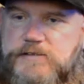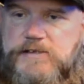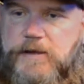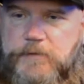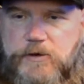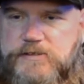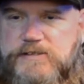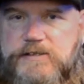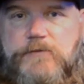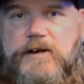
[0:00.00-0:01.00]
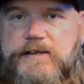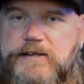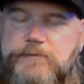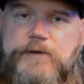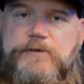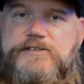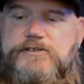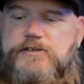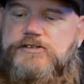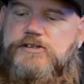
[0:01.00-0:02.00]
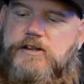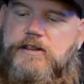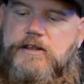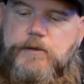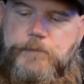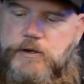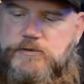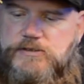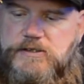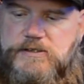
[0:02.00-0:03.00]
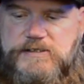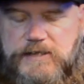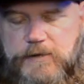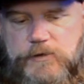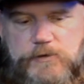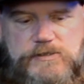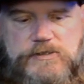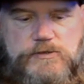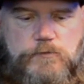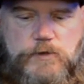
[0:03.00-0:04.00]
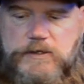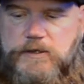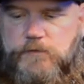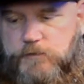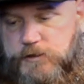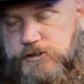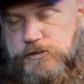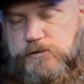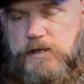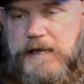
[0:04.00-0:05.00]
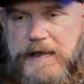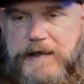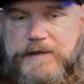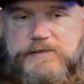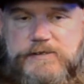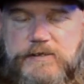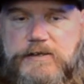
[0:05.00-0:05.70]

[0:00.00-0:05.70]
I'm noticing when I did my research, they're posting the same notes as what the original has.